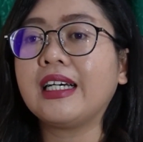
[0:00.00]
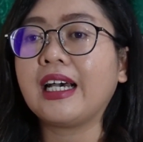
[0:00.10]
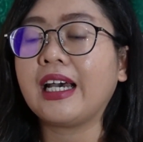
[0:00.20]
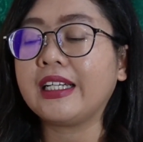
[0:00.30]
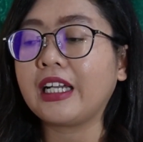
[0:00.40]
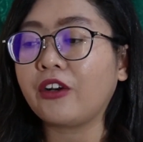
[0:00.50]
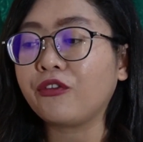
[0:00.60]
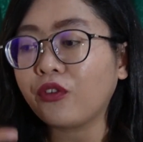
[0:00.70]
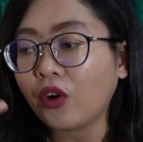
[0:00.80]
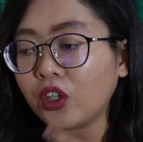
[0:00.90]
and then
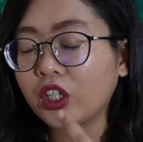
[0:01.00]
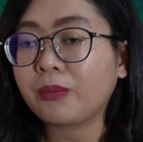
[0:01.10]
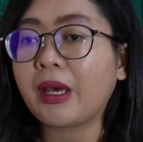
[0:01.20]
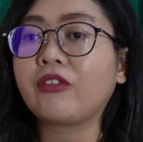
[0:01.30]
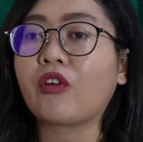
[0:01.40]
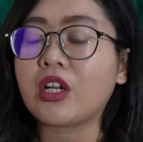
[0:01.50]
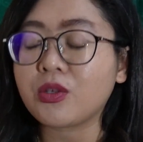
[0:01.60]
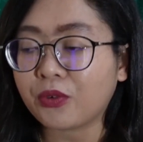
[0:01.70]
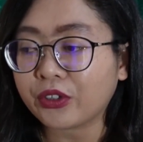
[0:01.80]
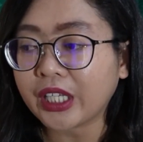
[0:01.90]
followed by
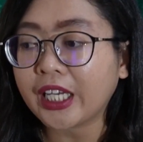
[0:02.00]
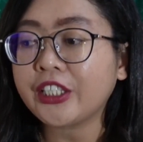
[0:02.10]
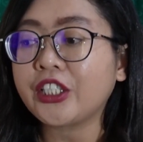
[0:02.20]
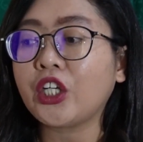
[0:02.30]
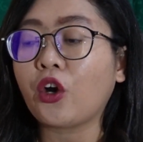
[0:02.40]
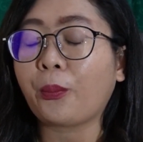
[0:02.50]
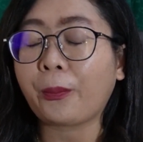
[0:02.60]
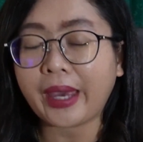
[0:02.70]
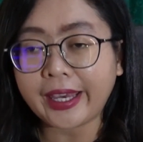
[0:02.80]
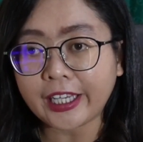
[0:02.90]
transportation of
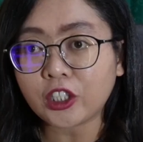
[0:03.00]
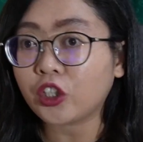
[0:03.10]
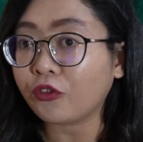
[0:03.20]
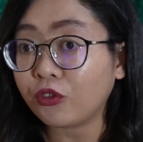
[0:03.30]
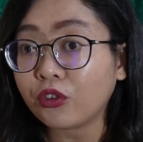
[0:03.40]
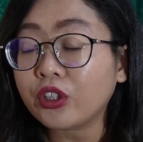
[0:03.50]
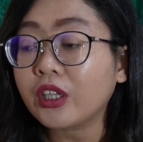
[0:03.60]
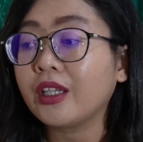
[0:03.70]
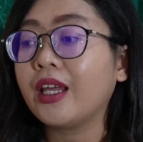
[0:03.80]
packaged food.